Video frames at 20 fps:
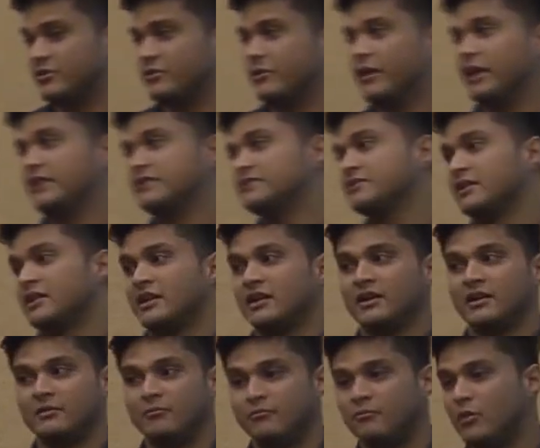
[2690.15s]
who has
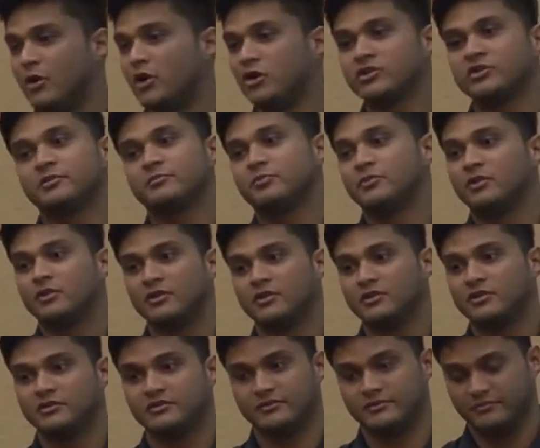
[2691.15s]

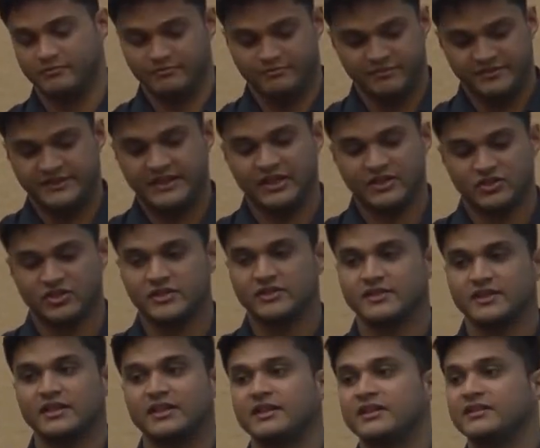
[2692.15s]
multiple
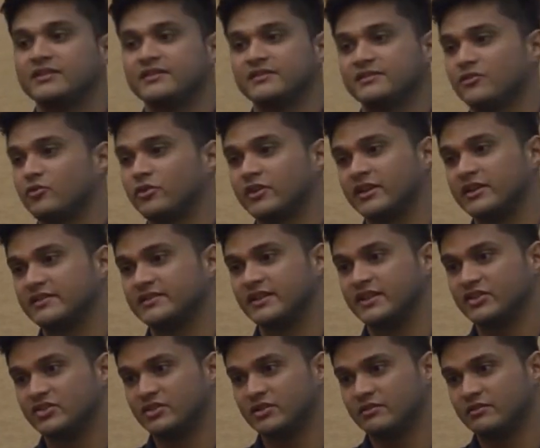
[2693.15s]
sections in his
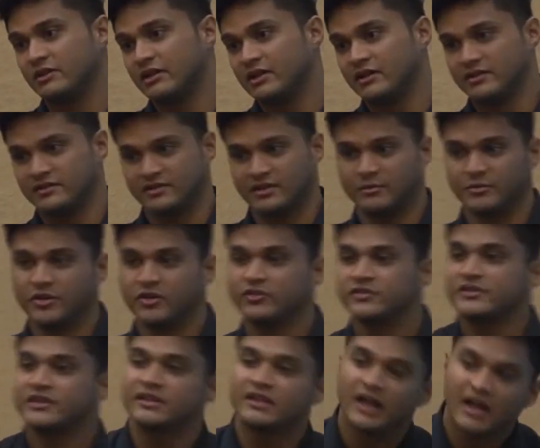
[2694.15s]
organization. Some are
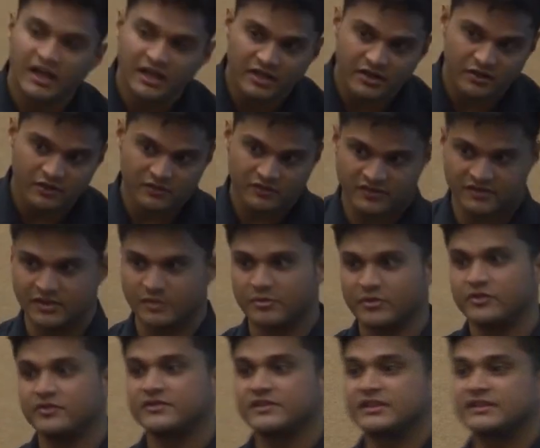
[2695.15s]
using Nagios, some
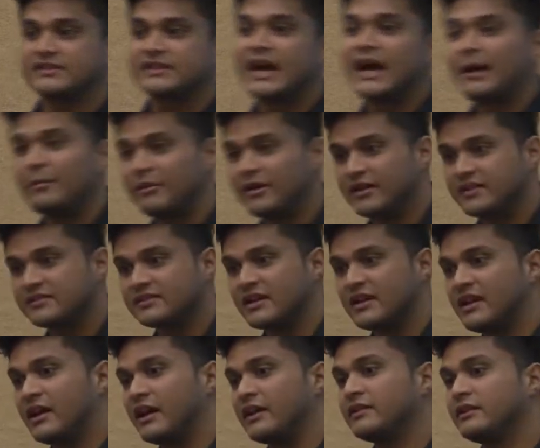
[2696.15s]
are using Zabbix,
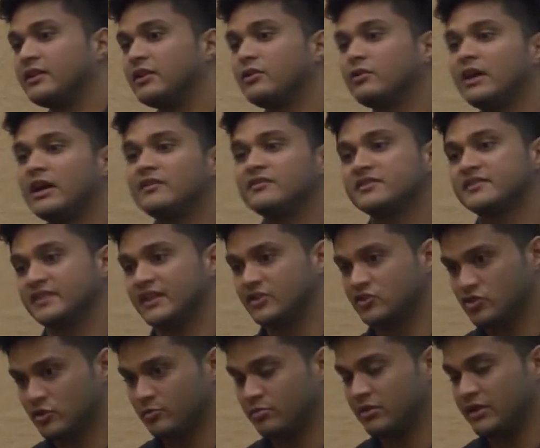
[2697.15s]
and they don't have a
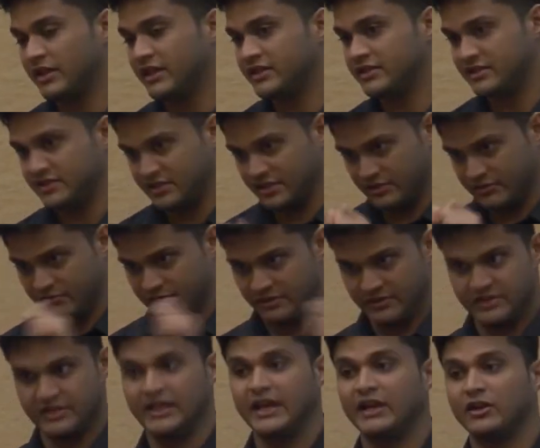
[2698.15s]
central place to
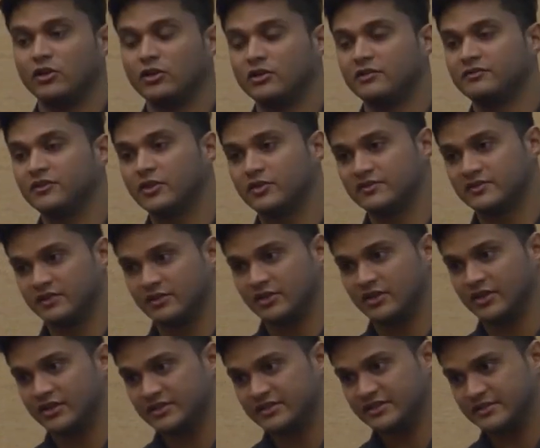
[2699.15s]
get all of those
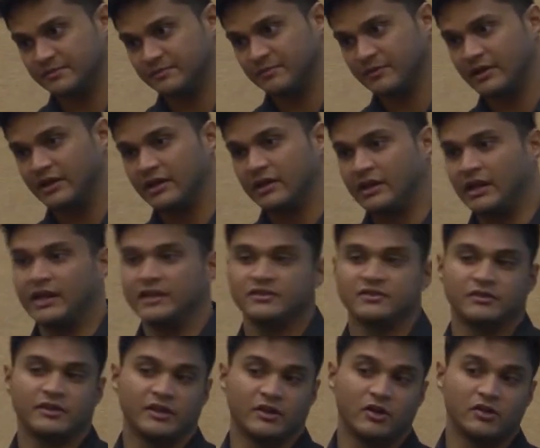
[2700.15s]
alerts. And
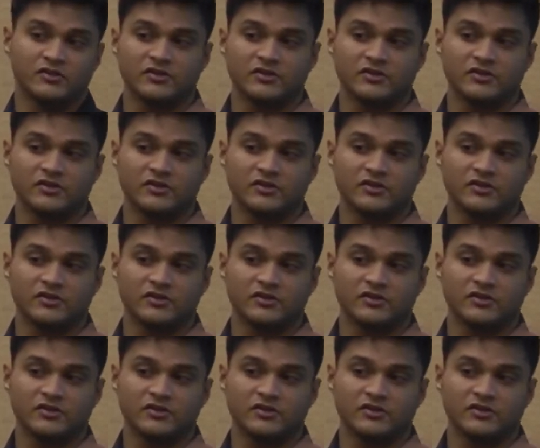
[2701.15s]
so they're